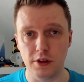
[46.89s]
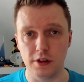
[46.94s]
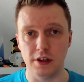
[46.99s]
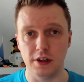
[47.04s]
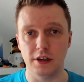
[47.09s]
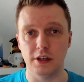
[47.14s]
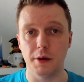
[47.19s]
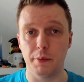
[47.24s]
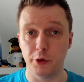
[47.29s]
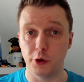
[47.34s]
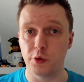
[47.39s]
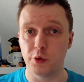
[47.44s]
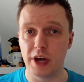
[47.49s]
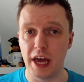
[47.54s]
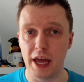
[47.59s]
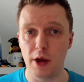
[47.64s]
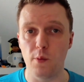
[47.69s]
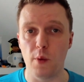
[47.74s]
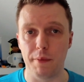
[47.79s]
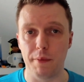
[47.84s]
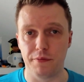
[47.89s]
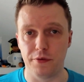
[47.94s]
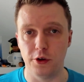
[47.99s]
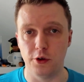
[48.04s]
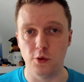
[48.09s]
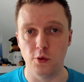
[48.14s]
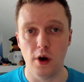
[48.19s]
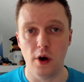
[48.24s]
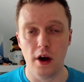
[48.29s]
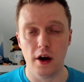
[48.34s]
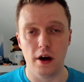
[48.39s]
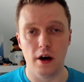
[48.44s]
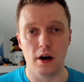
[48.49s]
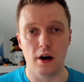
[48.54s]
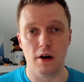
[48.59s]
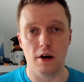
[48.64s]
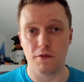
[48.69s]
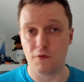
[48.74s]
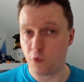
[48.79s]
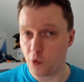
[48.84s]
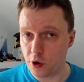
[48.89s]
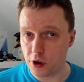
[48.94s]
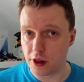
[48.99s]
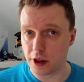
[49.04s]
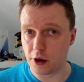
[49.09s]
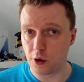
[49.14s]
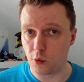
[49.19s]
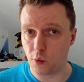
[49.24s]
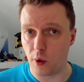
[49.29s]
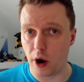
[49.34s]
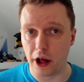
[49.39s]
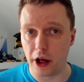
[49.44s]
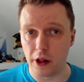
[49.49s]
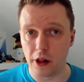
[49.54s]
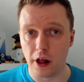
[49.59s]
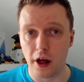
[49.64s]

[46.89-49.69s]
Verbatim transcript: the WK web view, uh, for a little while.